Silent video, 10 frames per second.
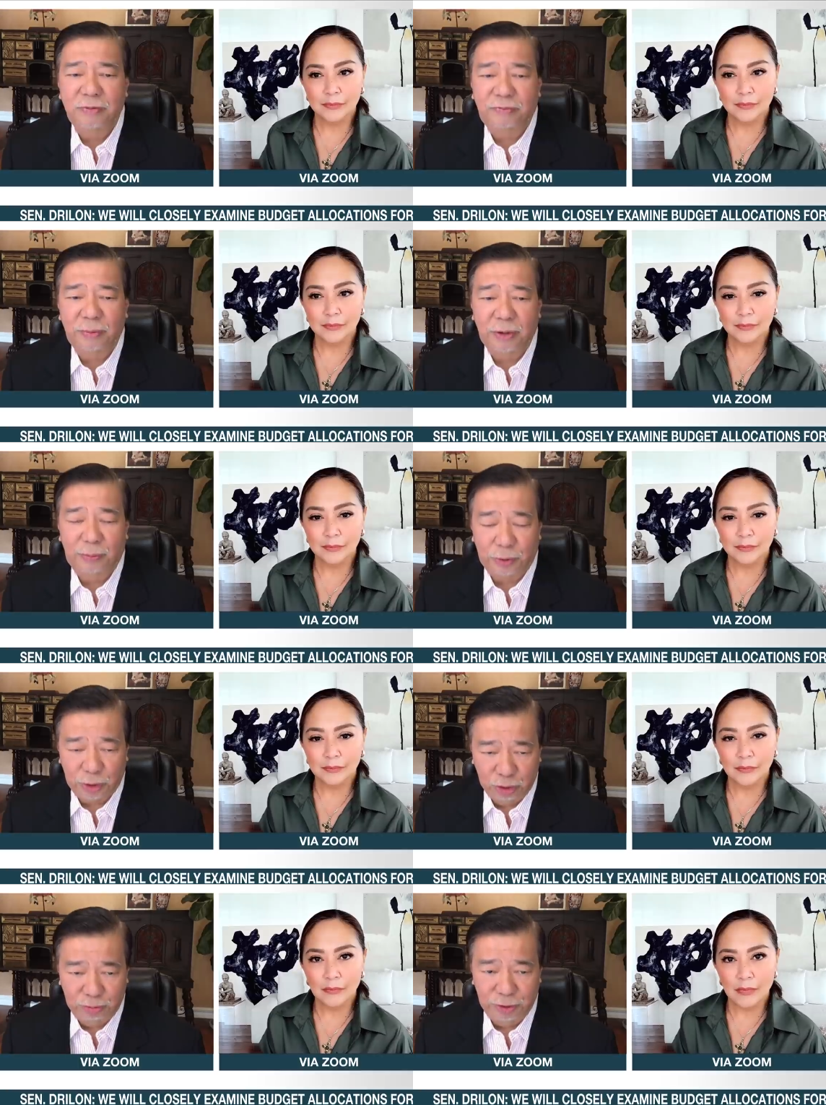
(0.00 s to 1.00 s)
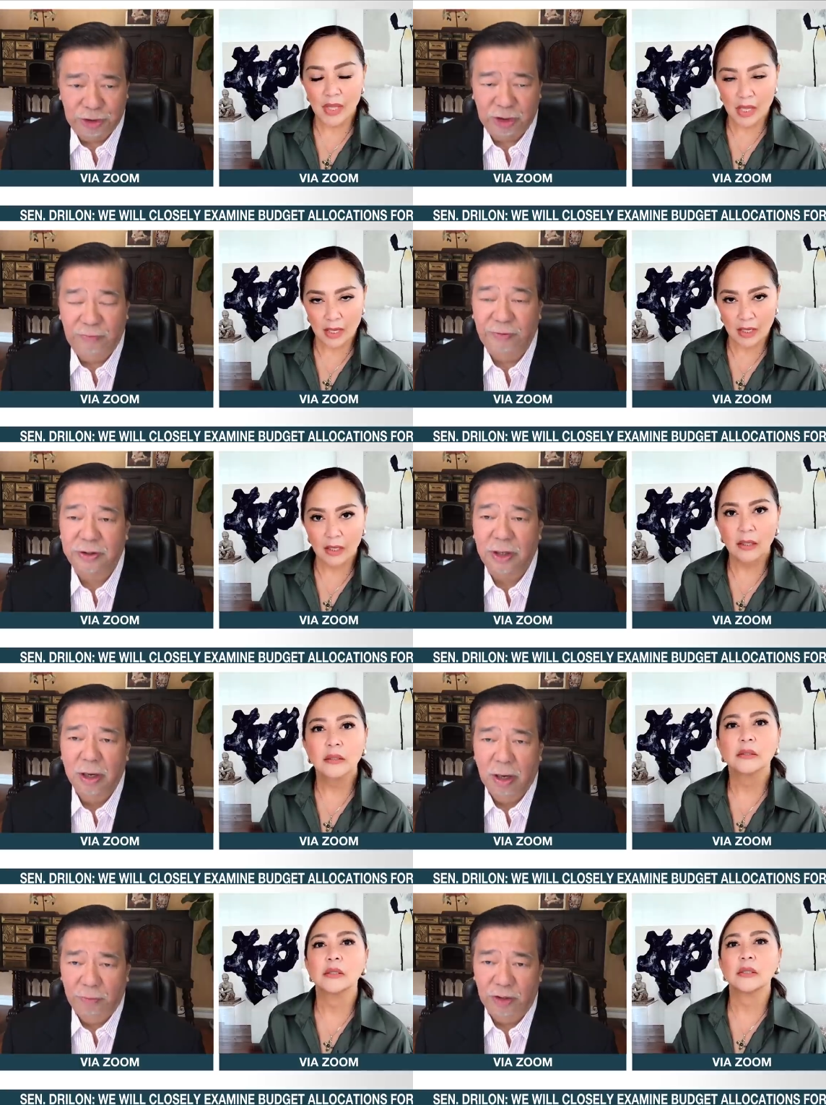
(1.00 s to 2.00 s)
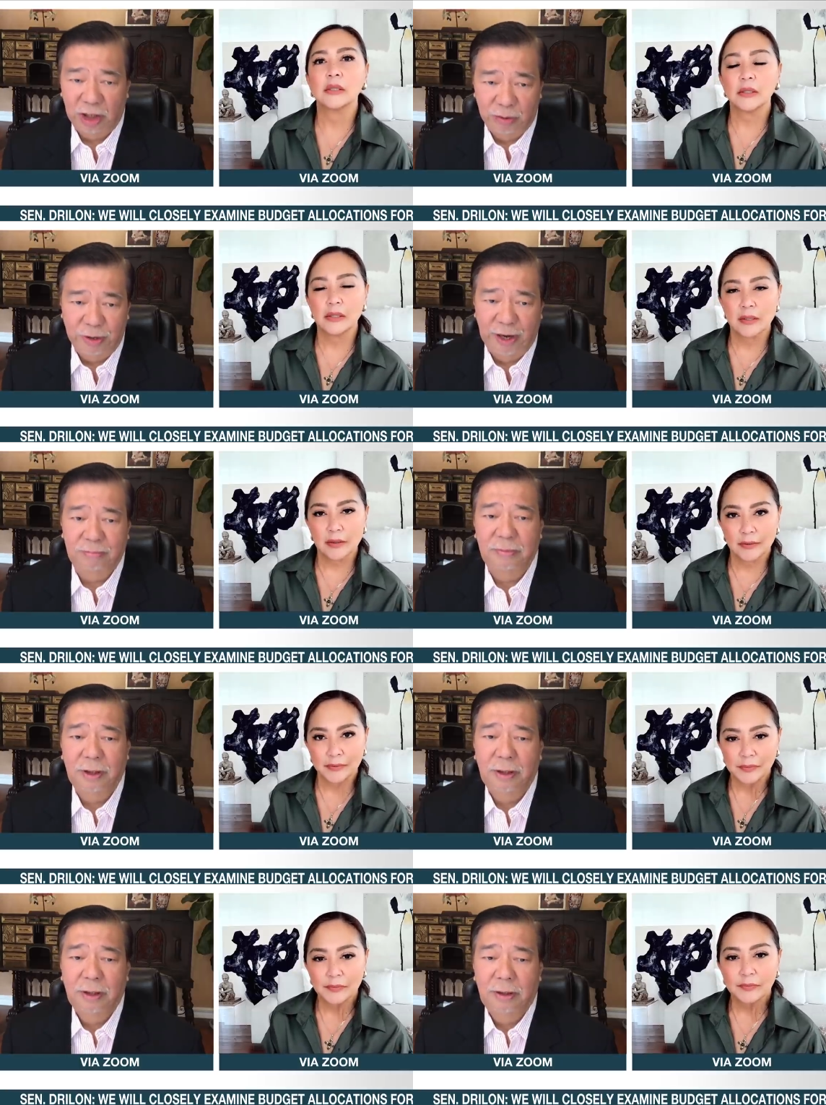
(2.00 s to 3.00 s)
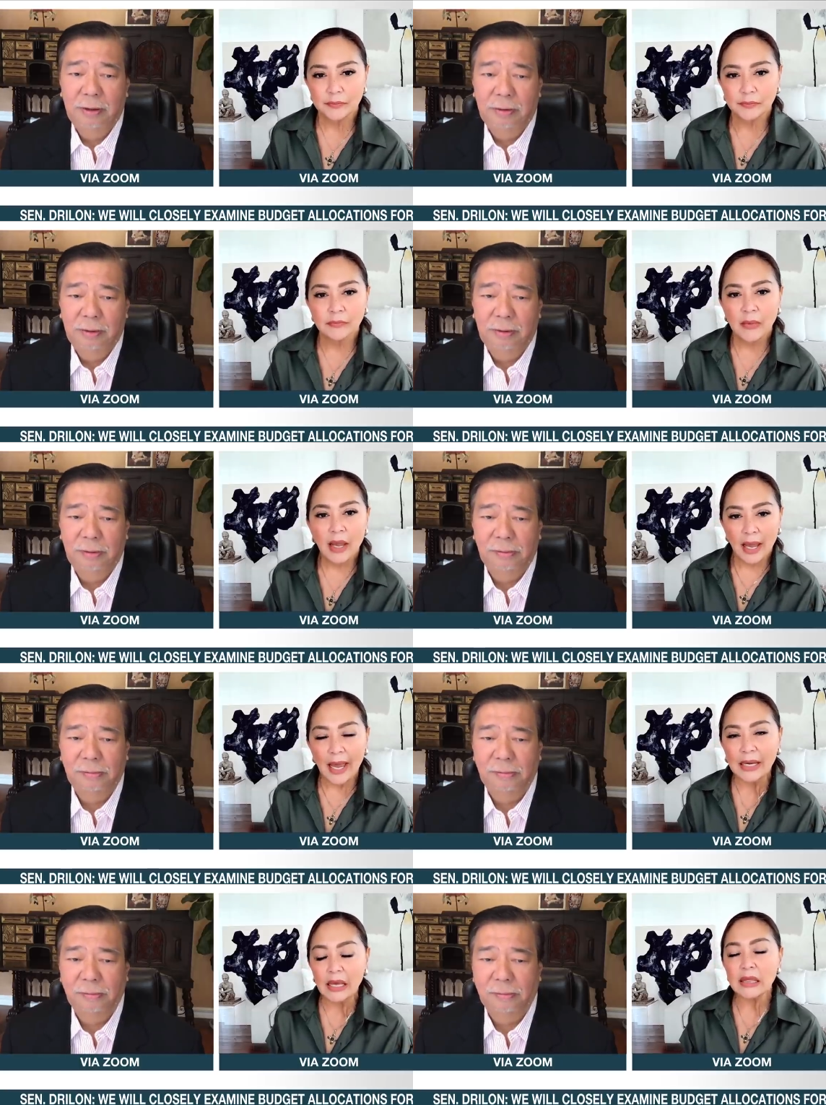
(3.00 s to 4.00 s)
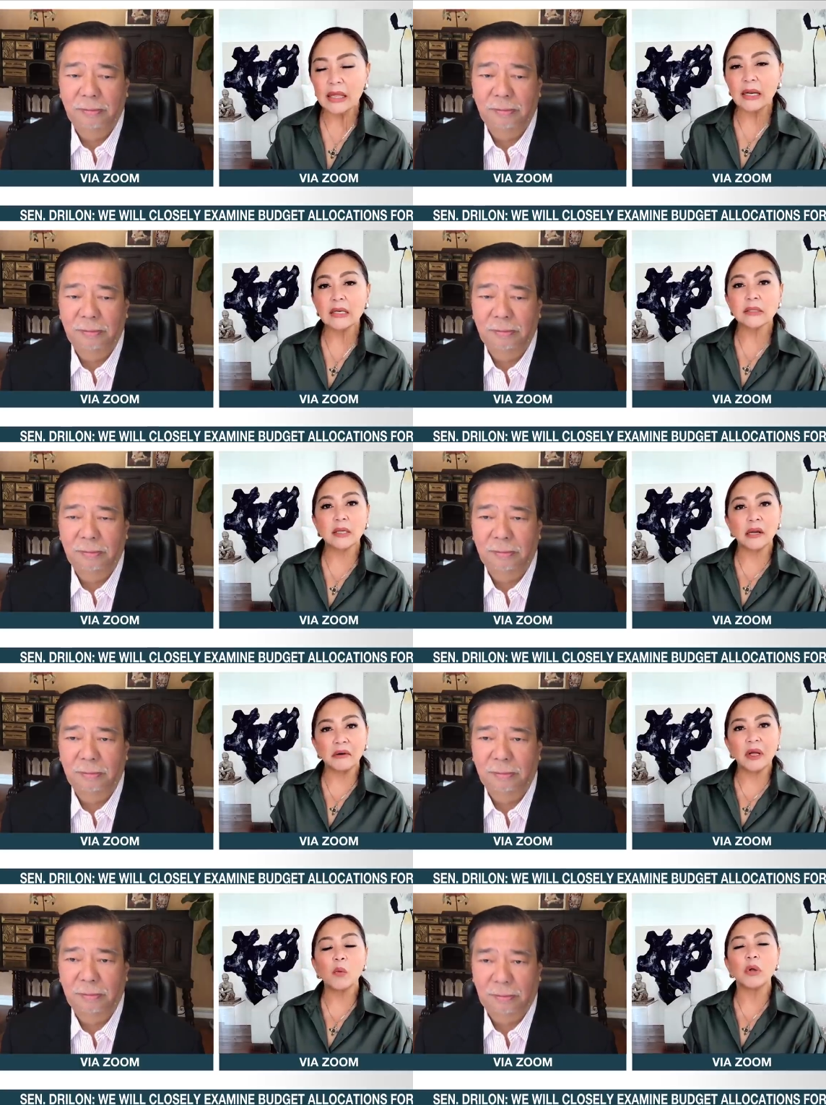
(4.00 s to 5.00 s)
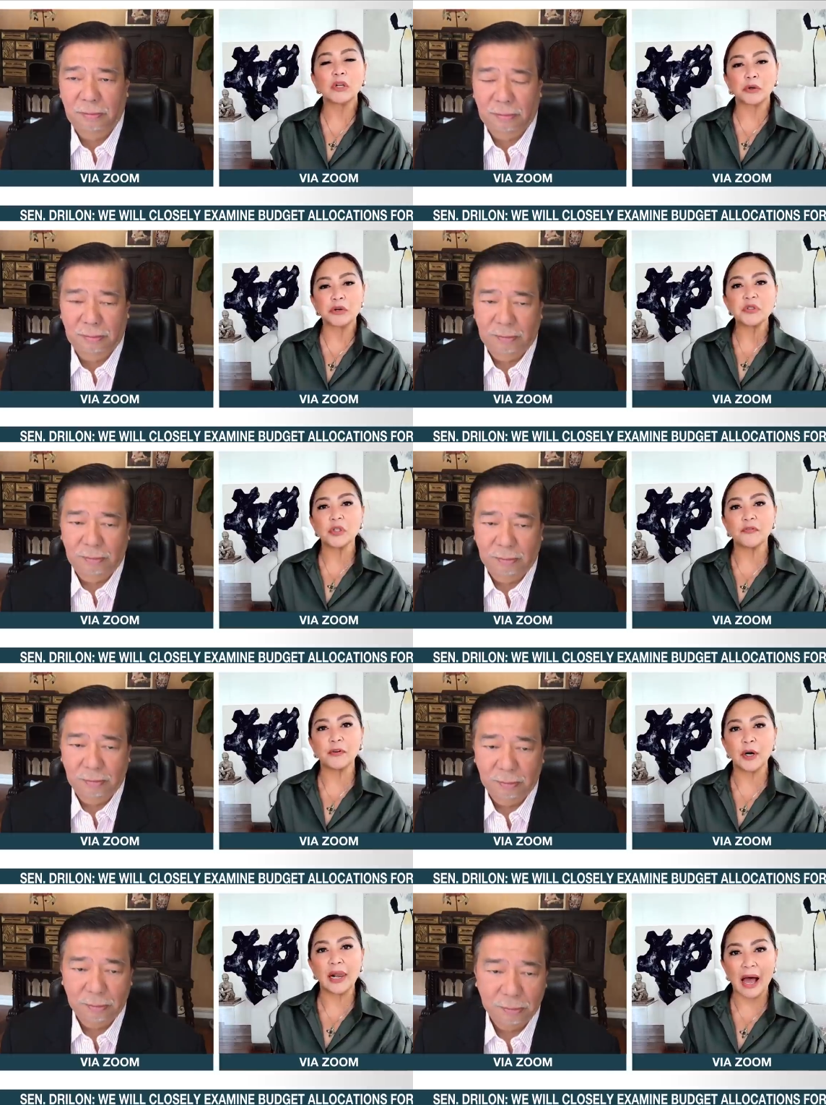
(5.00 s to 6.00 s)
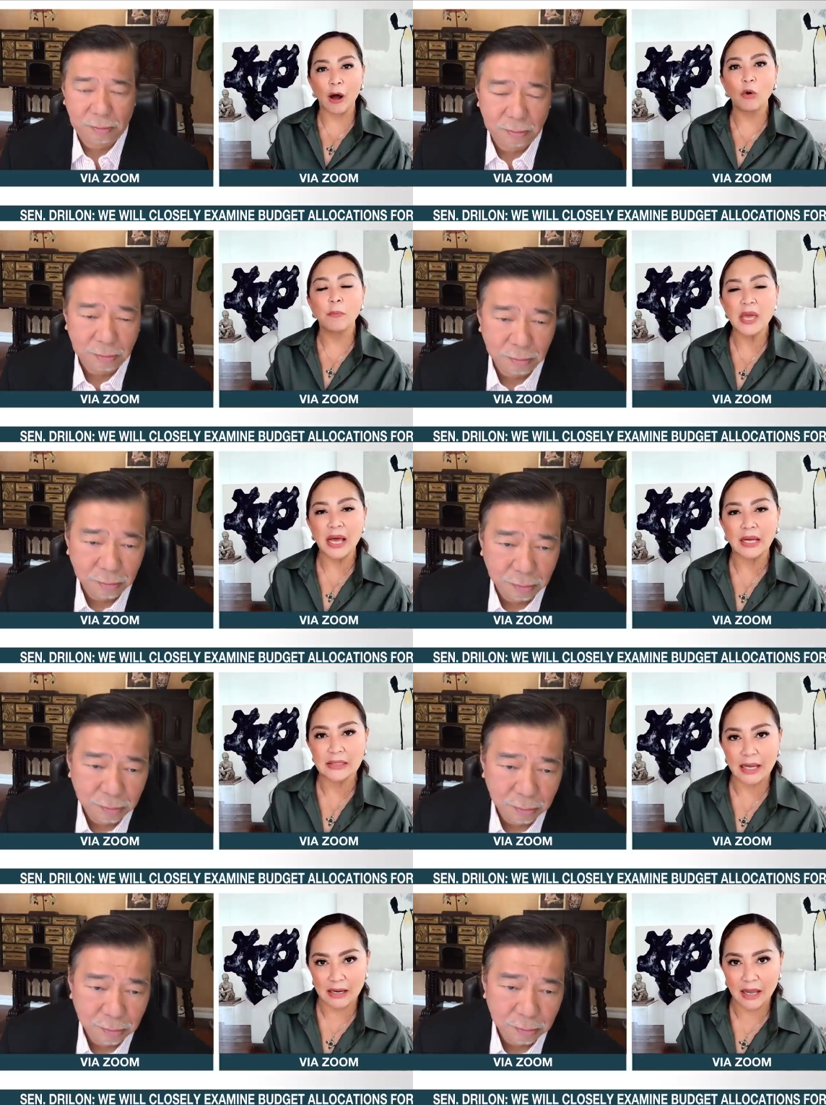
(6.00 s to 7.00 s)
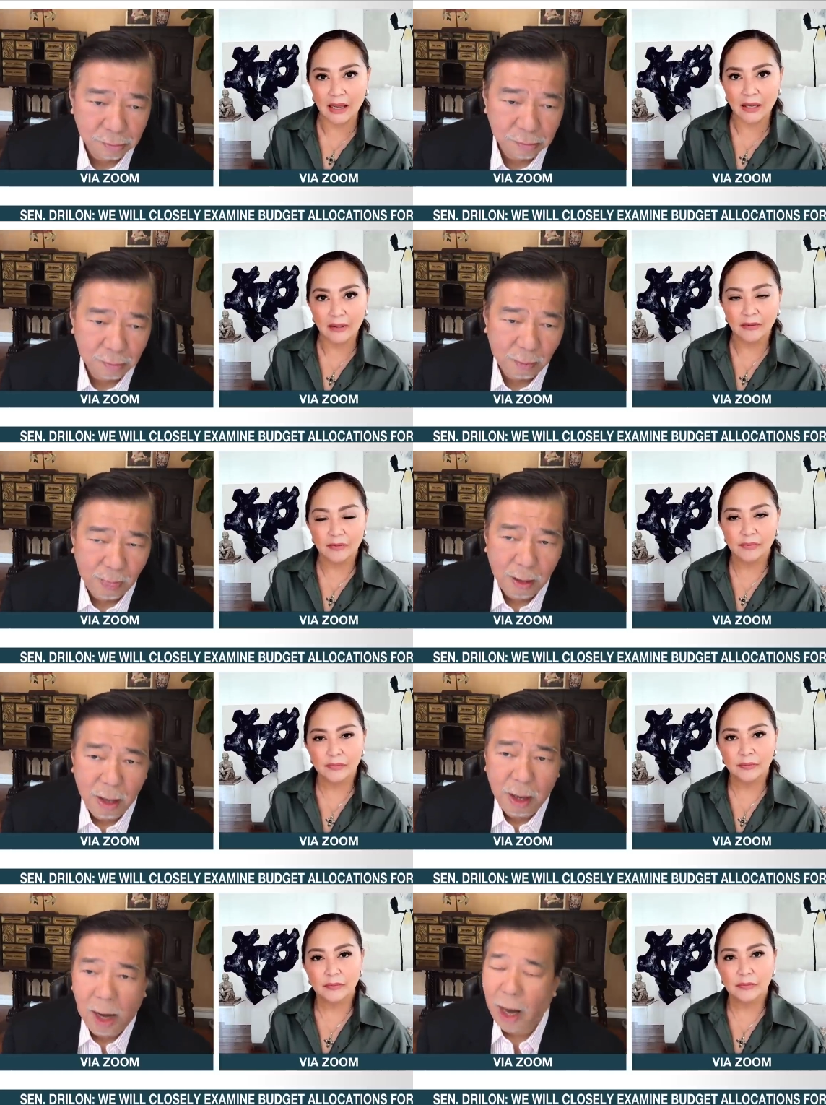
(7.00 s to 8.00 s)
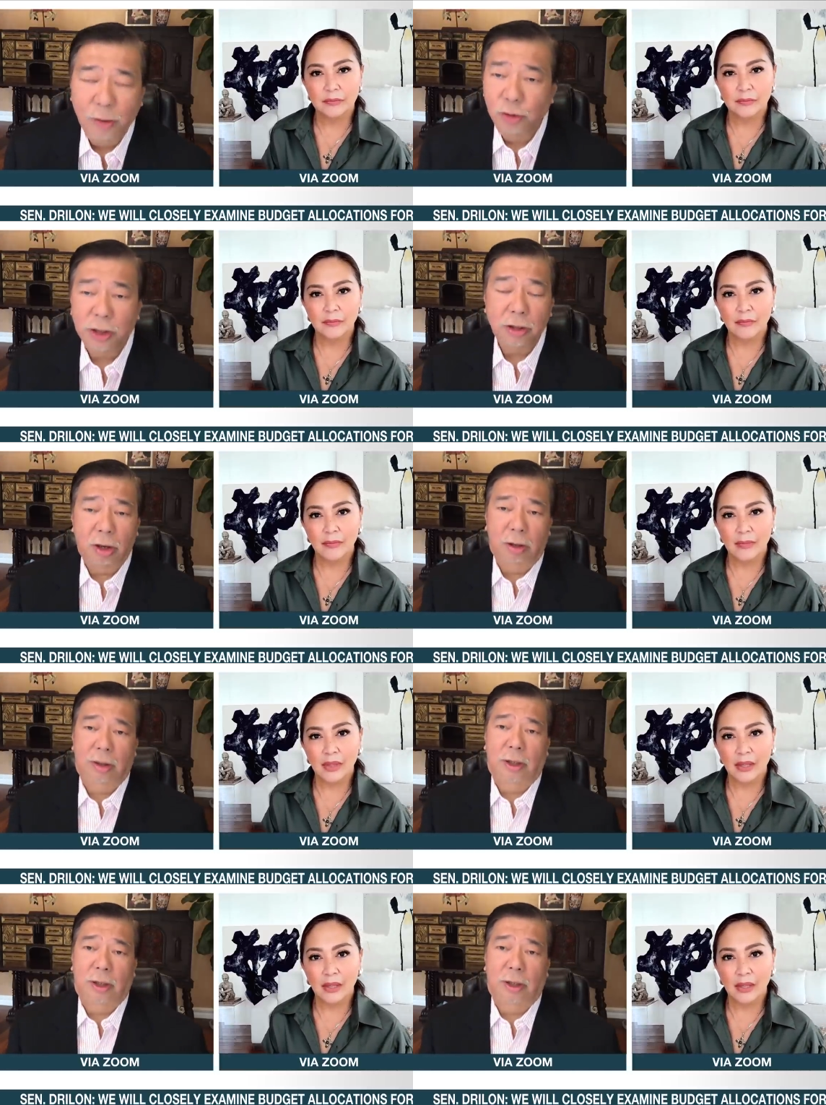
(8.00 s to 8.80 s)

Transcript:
Speaker 1: from the procurement service of the DBM.
Speaker 2: Mm-mm. And in the next hearing, will Christopher Lau be attending?
Speaker 1: I wouldn't know. Uh,